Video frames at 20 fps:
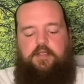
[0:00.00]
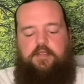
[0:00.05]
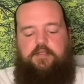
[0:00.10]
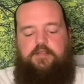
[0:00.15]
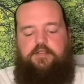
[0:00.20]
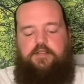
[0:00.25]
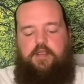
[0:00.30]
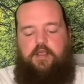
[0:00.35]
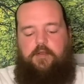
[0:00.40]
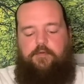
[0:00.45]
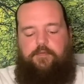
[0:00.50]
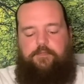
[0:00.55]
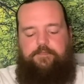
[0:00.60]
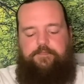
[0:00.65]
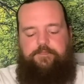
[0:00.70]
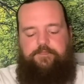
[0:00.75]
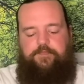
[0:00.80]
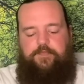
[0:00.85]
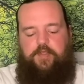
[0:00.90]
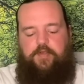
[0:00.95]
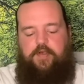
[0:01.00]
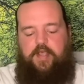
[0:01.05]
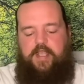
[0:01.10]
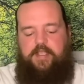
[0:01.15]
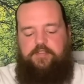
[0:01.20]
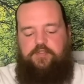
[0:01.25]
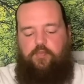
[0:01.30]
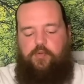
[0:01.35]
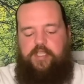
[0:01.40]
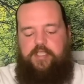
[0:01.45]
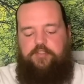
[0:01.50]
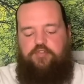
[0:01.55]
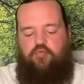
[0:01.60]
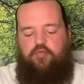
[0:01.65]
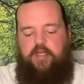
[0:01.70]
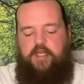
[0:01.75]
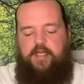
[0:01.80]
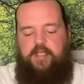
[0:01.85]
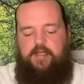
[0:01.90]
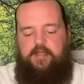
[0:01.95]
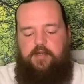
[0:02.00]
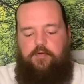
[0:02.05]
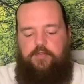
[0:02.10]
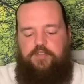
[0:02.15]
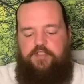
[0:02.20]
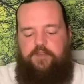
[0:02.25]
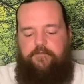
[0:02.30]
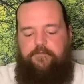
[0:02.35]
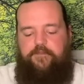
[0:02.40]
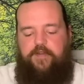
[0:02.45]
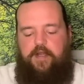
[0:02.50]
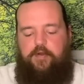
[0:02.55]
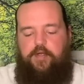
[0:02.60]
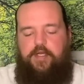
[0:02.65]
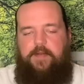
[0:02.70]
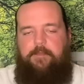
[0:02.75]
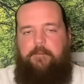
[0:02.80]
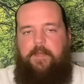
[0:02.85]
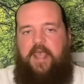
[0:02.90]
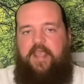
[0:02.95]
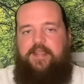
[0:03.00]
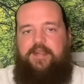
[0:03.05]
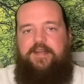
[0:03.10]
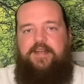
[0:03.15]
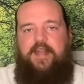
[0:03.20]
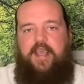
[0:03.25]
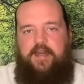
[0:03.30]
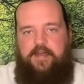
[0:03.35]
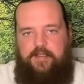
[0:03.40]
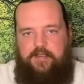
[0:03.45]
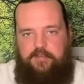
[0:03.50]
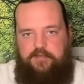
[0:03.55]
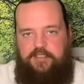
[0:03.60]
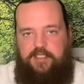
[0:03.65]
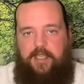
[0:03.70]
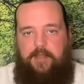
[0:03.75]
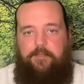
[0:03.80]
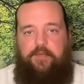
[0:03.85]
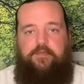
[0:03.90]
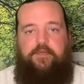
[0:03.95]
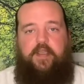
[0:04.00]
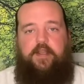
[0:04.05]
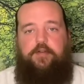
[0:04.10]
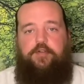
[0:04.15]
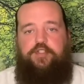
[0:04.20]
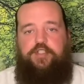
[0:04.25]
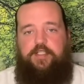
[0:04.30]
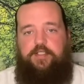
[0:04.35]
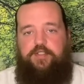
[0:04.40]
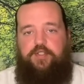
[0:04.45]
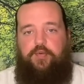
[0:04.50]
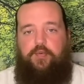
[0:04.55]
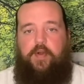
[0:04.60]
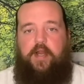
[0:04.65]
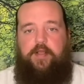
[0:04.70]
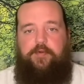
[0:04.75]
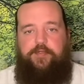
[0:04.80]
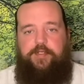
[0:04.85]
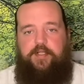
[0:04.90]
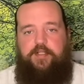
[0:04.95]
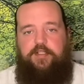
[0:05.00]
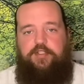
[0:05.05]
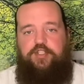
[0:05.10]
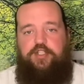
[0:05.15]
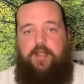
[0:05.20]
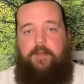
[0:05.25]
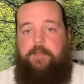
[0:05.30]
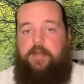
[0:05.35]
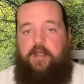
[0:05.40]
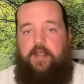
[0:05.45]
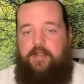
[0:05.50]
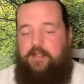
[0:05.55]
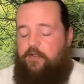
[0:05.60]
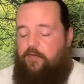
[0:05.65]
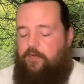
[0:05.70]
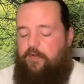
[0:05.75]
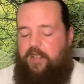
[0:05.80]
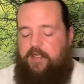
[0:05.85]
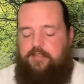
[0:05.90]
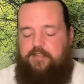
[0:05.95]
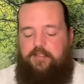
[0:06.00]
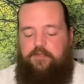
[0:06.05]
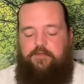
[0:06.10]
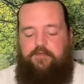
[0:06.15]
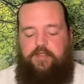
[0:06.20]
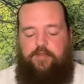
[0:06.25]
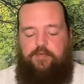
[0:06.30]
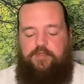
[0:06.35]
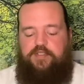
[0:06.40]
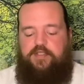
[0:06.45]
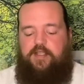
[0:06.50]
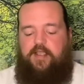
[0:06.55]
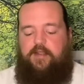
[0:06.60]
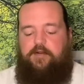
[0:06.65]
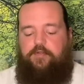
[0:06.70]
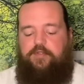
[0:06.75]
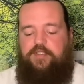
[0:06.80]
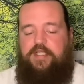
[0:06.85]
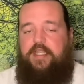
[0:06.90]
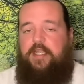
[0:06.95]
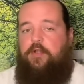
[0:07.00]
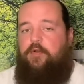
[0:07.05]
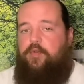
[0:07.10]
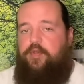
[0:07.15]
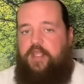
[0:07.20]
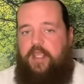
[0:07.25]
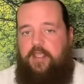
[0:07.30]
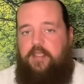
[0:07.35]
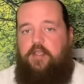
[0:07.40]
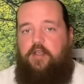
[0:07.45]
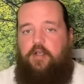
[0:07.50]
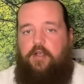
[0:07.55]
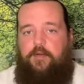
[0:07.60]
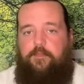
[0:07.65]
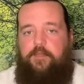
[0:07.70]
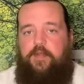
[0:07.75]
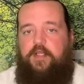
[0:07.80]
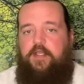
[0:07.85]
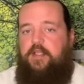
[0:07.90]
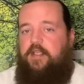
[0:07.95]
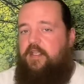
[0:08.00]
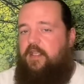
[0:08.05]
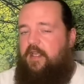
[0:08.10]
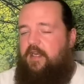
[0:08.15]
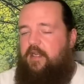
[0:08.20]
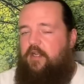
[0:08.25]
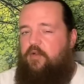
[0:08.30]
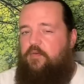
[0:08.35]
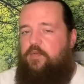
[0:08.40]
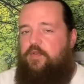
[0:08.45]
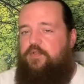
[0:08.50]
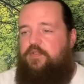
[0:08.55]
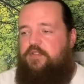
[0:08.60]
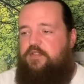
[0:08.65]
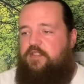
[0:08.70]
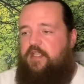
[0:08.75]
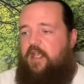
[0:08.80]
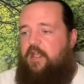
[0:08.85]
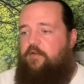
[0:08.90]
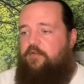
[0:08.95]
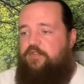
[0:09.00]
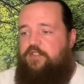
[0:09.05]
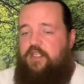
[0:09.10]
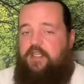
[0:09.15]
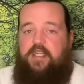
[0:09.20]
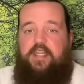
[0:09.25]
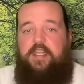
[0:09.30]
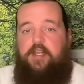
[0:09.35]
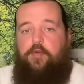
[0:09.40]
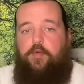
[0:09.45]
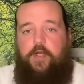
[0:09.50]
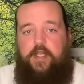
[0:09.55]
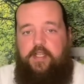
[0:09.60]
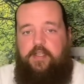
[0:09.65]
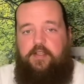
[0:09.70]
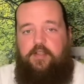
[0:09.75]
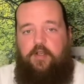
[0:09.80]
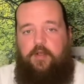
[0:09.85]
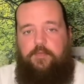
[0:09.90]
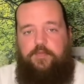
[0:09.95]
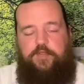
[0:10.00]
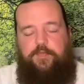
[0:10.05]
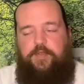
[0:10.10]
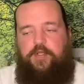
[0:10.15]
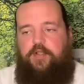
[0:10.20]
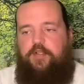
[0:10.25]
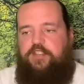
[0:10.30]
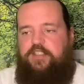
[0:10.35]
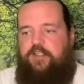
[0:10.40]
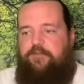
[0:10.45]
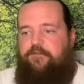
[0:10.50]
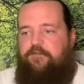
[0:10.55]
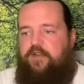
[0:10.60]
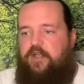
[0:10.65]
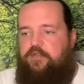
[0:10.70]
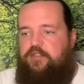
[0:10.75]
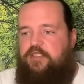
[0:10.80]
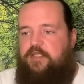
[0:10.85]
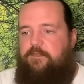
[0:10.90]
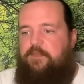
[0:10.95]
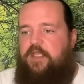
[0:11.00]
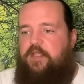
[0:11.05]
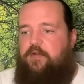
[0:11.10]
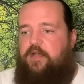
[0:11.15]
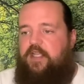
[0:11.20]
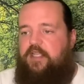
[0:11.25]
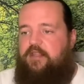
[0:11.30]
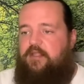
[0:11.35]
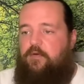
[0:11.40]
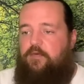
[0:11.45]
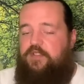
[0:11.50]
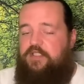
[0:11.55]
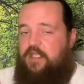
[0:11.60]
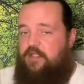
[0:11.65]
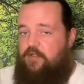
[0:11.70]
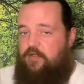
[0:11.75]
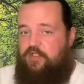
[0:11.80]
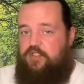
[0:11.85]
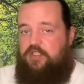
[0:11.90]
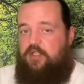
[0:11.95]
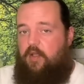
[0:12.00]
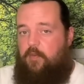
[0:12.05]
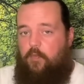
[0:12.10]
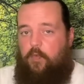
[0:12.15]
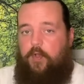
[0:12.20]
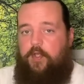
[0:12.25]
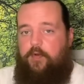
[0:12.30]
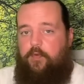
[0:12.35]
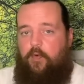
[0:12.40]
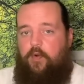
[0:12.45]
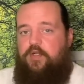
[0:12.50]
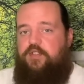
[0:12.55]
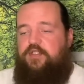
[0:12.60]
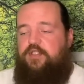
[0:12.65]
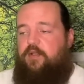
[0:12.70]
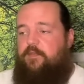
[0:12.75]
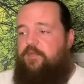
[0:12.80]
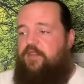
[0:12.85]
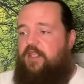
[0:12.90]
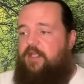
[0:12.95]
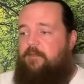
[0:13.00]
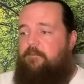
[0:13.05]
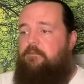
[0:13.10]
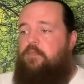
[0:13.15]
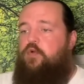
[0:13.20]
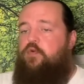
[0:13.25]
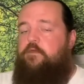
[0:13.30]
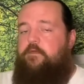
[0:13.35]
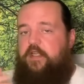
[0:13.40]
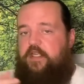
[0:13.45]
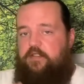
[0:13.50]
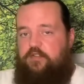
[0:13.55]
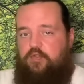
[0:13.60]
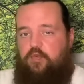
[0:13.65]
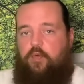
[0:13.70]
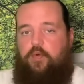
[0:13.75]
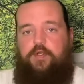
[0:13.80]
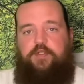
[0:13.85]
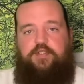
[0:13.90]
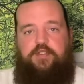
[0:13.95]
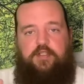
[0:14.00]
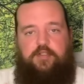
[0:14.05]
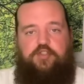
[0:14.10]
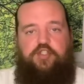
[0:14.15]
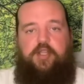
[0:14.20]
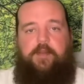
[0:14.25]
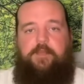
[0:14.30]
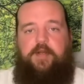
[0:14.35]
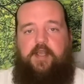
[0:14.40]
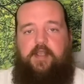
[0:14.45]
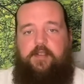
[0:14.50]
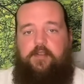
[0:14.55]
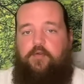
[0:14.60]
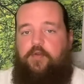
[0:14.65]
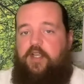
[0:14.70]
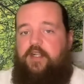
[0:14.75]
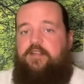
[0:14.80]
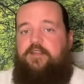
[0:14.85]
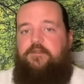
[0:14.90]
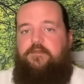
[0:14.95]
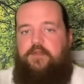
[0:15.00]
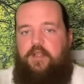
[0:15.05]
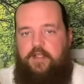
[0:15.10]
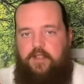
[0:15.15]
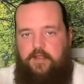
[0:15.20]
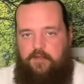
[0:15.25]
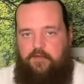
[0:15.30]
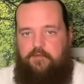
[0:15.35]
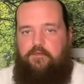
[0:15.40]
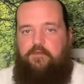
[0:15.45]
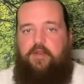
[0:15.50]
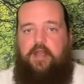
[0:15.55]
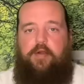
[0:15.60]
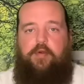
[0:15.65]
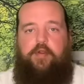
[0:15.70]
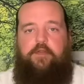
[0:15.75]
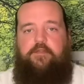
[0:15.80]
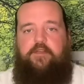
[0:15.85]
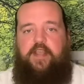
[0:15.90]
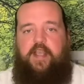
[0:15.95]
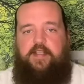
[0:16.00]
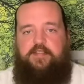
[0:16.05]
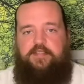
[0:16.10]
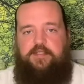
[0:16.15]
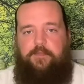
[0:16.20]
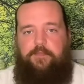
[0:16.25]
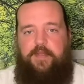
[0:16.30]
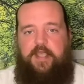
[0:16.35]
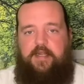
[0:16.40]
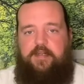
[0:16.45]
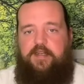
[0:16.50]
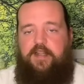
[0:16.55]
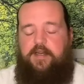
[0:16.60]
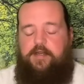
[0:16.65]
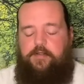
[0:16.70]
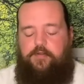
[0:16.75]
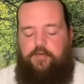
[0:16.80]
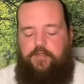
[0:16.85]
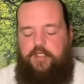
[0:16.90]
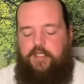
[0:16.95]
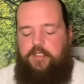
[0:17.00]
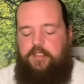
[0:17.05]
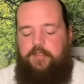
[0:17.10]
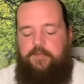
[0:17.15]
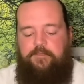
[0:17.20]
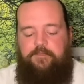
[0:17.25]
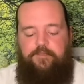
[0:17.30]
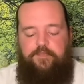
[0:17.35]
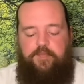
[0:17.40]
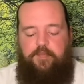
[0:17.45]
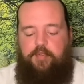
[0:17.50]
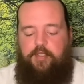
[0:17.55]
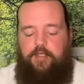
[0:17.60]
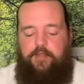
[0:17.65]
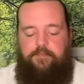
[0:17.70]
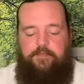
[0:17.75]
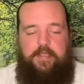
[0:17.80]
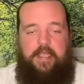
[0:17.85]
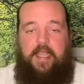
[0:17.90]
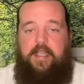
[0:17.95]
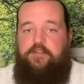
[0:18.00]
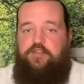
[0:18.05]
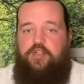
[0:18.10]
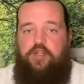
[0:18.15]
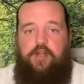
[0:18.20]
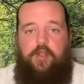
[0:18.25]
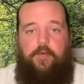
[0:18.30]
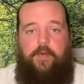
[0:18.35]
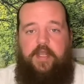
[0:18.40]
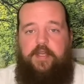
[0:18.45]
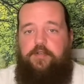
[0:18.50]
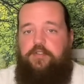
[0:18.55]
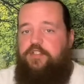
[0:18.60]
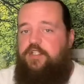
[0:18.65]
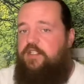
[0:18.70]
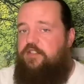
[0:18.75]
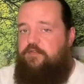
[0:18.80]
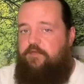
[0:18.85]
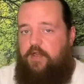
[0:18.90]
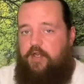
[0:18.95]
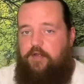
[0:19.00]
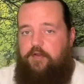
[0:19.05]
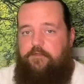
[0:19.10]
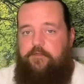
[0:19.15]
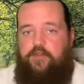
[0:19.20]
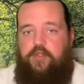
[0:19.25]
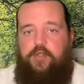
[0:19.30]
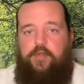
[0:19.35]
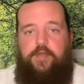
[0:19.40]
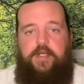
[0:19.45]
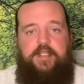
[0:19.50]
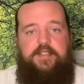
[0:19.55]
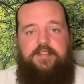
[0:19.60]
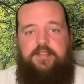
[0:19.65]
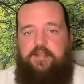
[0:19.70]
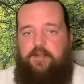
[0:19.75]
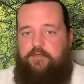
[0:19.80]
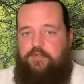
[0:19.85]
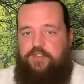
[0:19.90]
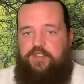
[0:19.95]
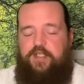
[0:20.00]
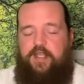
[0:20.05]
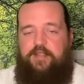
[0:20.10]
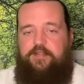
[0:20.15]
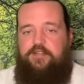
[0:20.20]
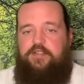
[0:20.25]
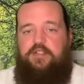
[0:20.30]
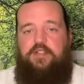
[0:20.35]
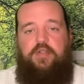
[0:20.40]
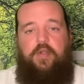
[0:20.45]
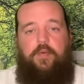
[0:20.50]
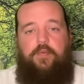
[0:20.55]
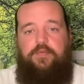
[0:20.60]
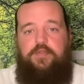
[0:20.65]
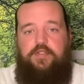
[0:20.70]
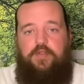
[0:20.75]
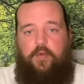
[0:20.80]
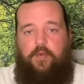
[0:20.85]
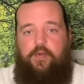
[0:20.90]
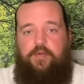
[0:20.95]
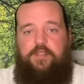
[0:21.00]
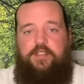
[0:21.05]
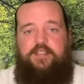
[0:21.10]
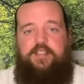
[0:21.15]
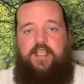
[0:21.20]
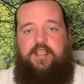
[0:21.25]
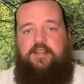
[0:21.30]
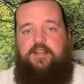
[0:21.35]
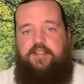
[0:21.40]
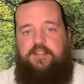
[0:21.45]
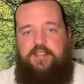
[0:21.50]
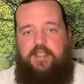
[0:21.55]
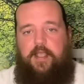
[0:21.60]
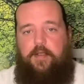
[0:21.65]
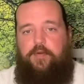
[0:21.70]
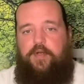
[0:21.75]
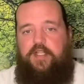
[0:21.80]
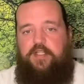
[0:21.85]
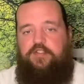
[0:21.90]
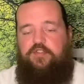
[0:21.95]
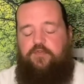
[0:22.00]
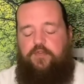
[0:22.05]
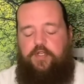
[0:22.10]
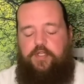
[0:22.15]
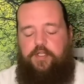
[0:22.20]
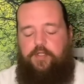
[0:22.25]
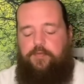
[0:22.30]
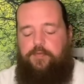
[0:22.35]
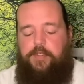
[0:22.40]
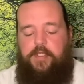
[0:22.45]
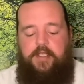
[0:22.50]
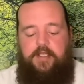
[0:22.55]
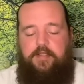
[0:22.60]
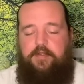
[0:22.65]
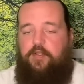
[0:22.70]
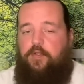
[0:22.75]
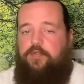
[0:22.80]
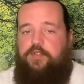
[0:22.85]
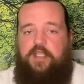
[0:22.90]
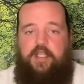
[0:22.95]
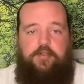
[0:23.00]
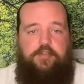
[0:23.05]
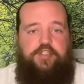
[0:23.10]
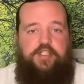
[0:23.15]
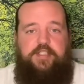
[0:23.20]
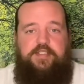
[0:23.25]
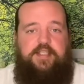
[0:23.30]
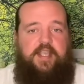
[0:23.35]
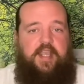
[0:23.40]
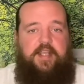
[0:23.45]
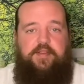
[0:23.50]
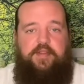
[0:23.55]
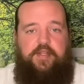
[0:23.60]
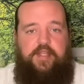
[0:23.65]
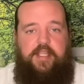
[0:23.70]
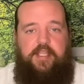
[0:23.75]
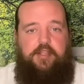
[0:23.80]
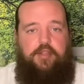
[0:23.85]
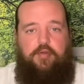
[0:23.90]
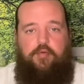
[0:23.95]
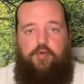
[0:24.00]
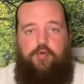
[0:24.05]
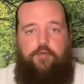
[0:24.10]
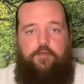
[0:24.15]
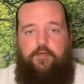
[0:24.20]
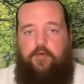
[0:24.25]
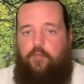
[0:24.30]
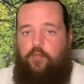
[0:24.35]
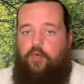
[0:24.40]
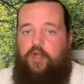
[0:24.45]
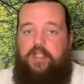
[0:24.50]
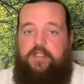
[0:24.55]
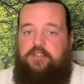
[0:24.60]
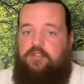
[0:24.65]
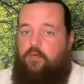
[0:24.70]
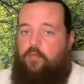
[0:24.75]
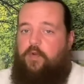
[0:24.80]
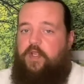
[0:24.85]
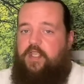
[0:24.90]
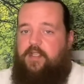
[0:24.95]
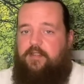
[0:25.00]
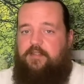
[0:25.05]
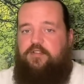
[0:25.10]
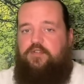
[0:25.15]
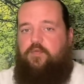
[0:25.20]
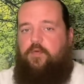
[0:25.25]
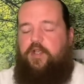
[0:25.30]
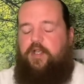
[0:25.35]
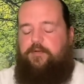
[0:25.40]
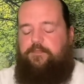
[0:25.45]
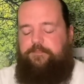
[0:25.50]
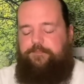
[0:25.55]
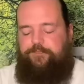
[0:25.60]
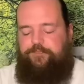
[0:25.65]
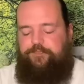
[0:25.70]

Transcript: So, last week's reading, there was a very magnetic type of energy surrounding the Gemini Collective. It was titled Here They Come. I almost titled it Here It Comes because it felt to me like there was either someone or something moving towards the Gemini Collective very fast and magnetically. But as you know, energy is very fluid. It's never set in stone, so only take this how it hits for you. Those energies can leak through from week to week as well.